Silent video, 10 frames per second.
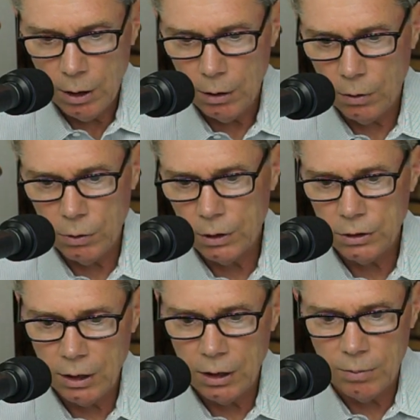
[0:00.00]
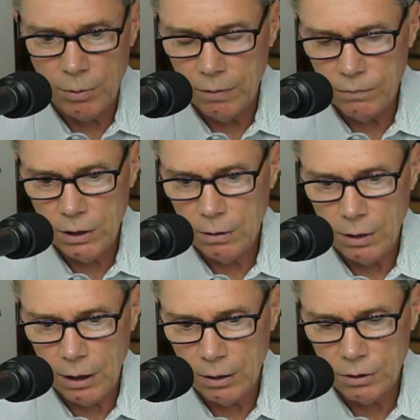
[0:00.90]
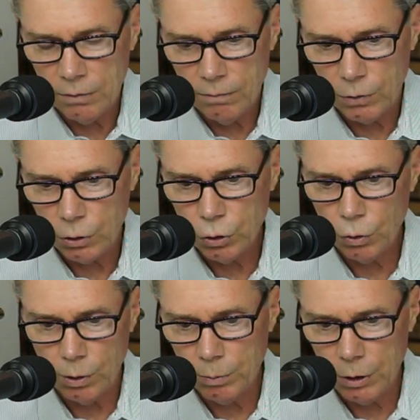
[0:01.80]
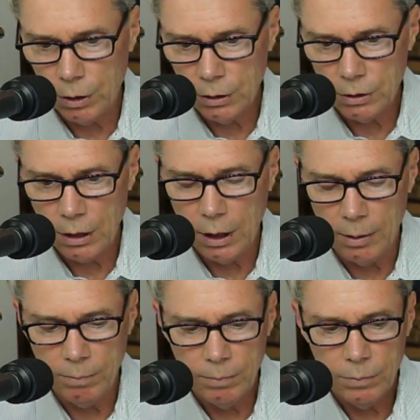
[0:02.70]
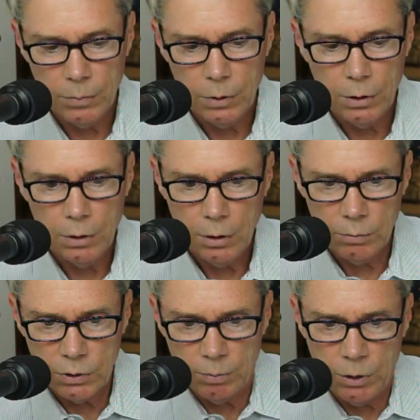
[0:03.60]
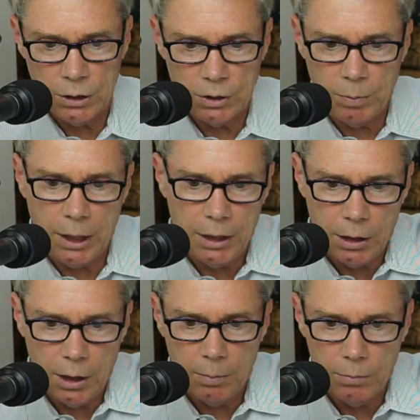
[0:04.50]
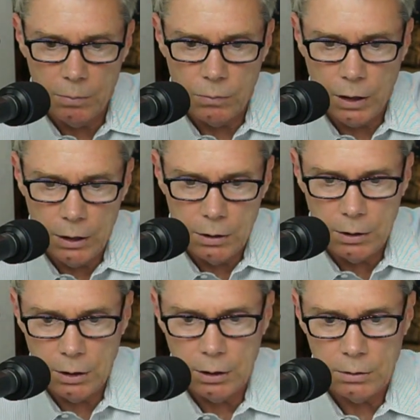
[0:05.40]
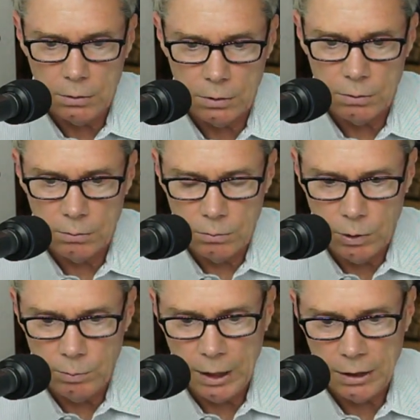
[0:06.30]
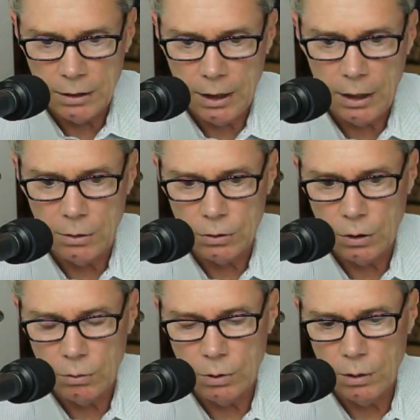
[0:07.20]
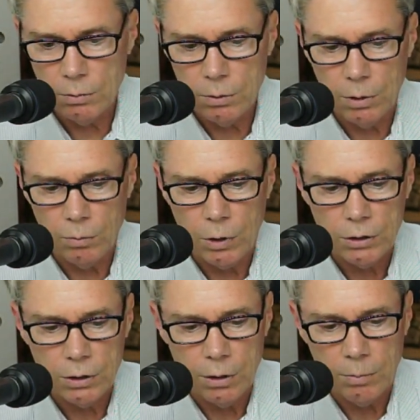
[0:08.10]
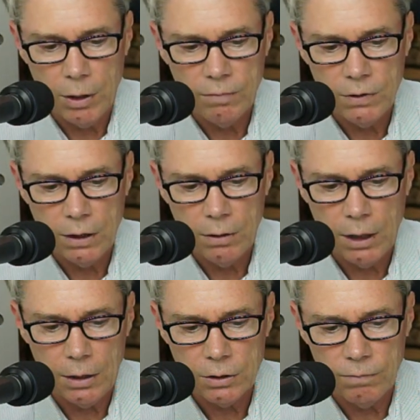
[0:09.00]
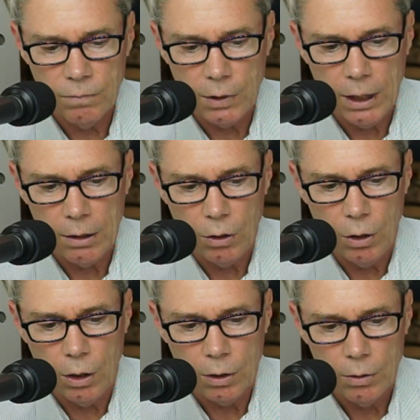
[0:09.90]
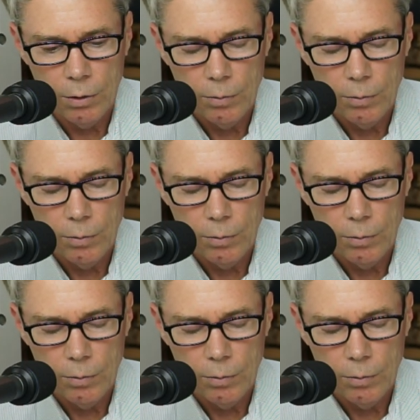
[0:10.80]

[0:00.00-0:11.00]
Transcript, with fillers: it only stayed above 10,000 for a short period of time. It was a big spike up, right? And then it went back down. So it, it wasn't above 10,000 for that long.